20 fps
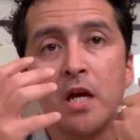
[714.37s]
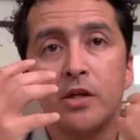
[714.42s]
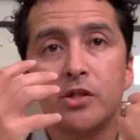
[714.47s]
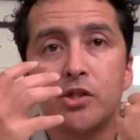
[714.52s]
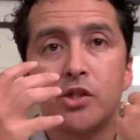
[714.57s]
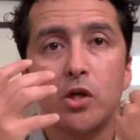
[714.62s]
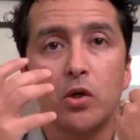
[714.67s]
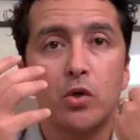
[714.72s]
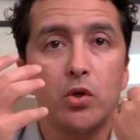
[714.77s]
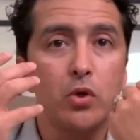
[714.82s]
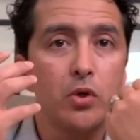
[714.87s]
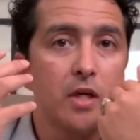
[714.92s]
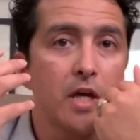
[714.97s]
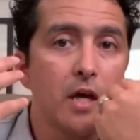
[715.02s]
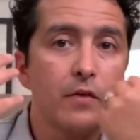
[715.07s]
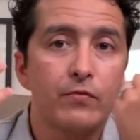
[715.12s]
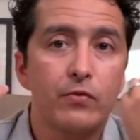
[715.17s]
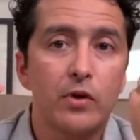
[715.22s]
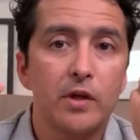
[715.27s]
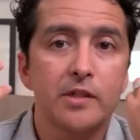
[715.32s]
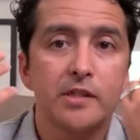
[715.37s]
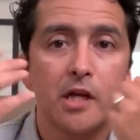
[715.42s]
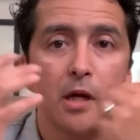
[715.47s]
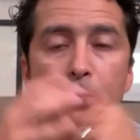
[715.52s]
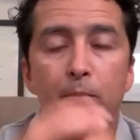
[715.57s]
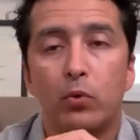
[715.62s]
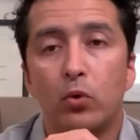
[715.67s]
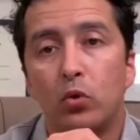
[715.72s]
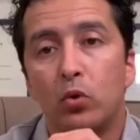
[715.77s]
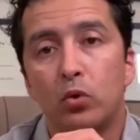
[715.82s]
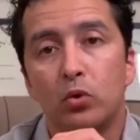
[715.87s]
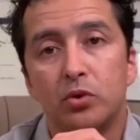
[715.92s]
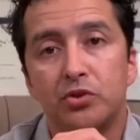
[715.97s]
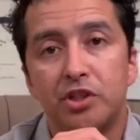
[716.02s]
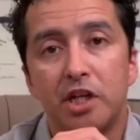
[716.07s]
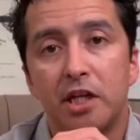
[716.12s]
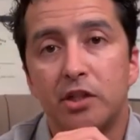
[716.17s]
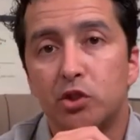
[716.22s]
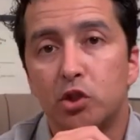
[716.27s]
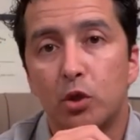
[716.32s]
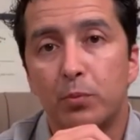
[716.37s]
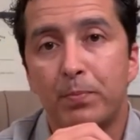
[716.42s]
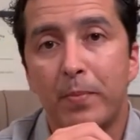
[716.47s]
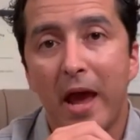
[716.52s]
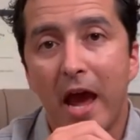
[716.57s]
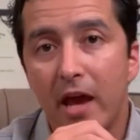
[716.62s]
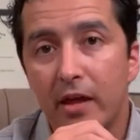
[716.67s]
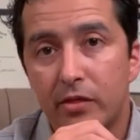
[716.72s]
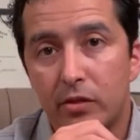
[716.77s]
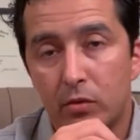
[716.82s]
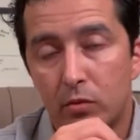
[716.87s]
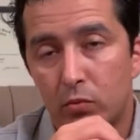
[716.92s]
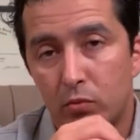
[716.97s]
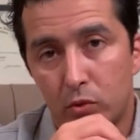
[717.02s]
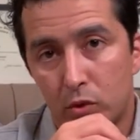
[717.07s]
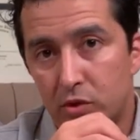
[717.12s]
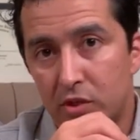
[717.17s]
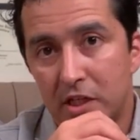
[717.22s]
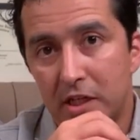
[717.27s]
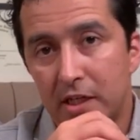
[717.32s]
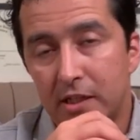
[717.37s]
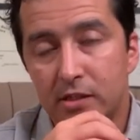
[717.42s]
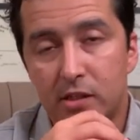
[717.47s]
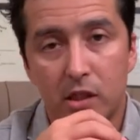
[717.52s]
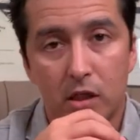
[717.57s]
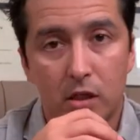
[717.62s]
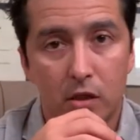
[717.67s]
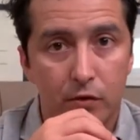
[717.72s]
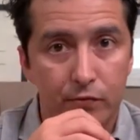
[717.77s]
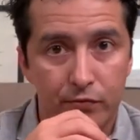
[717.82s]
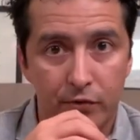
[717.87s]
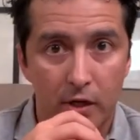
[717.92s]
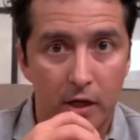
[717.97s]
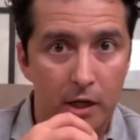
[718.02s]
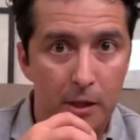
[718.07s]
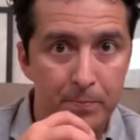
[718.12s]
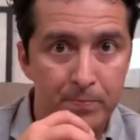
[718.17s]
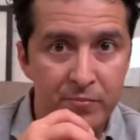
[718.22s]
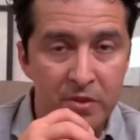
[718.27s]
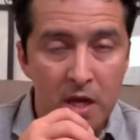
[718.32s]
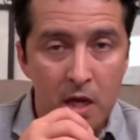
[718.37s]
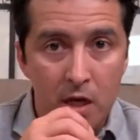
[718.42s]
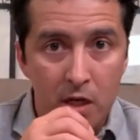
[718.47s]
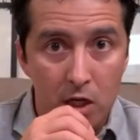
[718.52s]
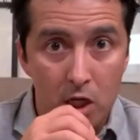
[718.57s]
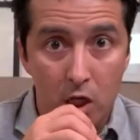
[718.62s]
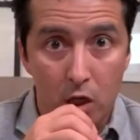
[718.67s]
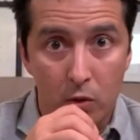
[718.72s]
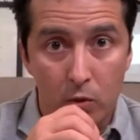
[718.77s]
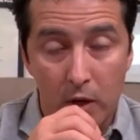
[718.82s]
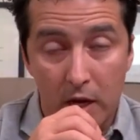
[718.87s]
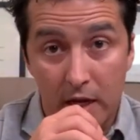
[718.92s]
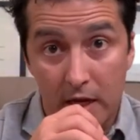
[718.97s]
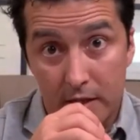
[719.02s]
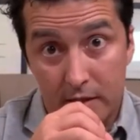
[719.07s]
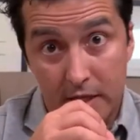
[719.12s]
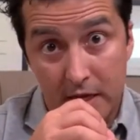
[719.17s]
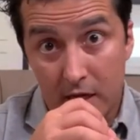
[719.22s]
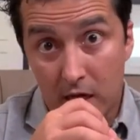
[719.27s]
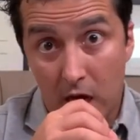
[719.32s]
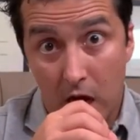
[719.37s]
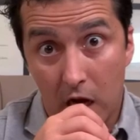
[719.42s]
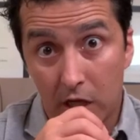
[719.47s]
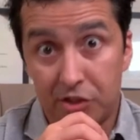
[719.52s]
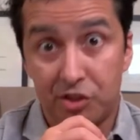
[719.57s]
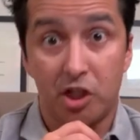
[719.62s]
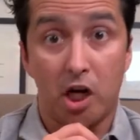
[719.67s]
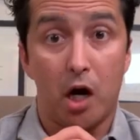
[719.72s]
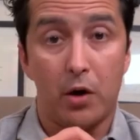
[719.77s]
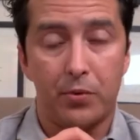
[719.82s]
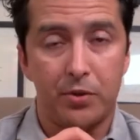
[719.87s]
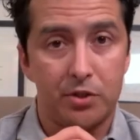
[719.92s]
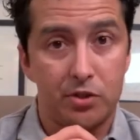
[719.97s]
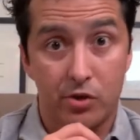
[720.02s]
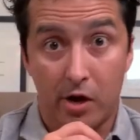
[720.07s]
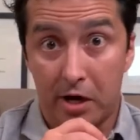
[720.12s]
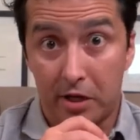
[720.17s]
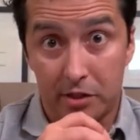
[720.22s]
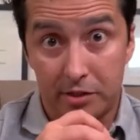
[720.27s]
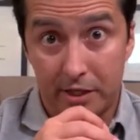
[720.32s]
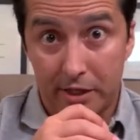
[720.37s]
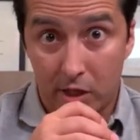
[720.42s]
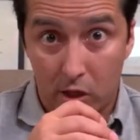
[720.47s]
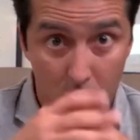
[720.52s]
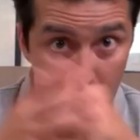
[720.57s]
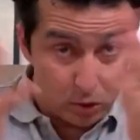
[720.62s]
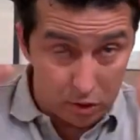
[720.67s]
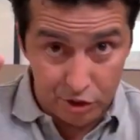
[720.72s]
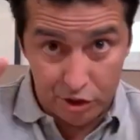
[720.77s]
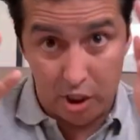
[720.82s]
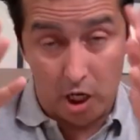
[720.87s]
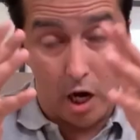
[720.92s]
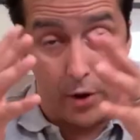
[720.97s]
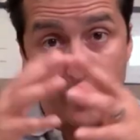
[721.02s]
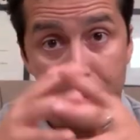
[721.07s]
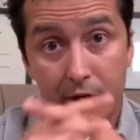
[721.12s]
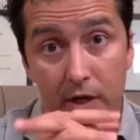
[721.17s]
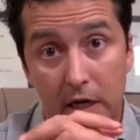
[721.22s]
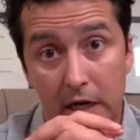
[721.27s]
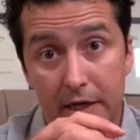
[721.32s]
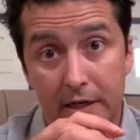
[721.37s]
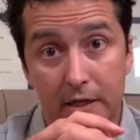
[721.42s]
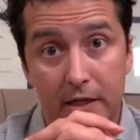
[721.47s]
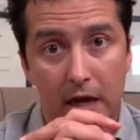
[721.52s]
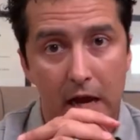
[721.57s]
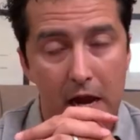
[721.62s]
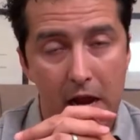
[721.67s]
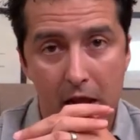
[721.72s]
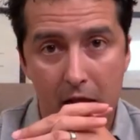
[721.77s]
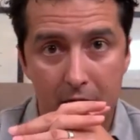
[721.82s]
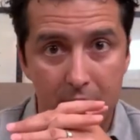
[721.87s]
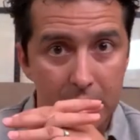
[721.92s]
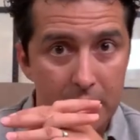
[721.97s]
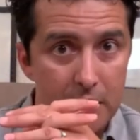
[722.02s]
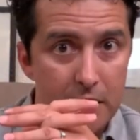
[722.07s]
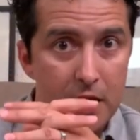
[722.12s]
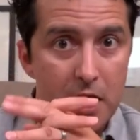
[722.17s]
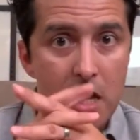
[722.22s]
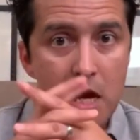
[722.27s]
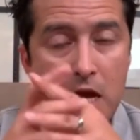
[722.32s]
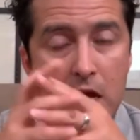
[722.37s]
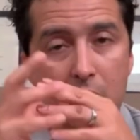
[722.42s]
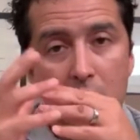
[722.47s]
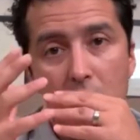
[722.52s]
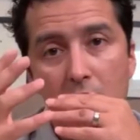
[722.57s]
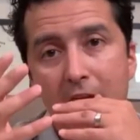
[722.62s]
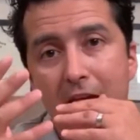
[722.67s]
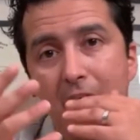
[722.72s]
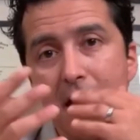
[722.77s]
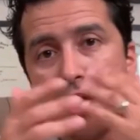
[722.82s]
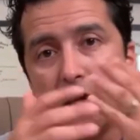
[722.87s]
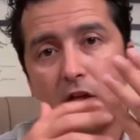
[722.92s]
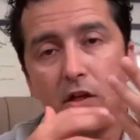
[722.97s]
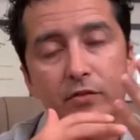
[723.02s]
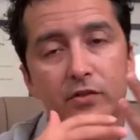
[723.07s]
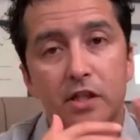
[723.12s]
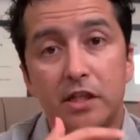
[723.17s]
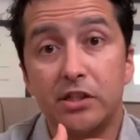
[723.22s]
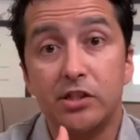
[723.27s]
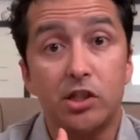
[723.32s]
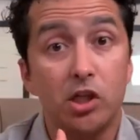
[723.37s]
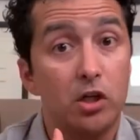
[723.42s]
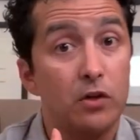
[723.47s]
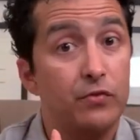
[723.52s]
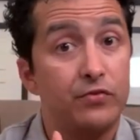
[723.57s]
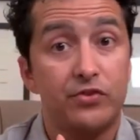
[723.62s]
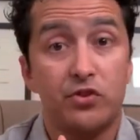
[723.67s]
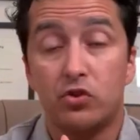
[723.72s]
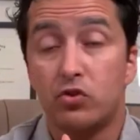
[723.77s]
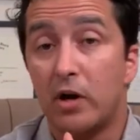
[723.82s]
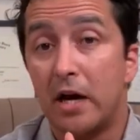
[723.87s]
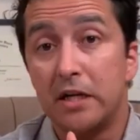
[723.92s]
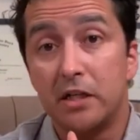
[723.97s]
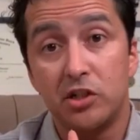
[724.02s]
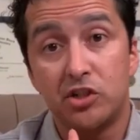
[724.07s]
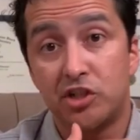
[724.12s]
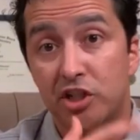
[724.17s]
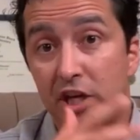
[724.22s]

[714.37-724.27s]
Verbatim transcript: So you can, for example, change your bath routine instead of, um, you know, taking a hot shower, try to take a cold shower, and and uh, you know, if, instead of trying to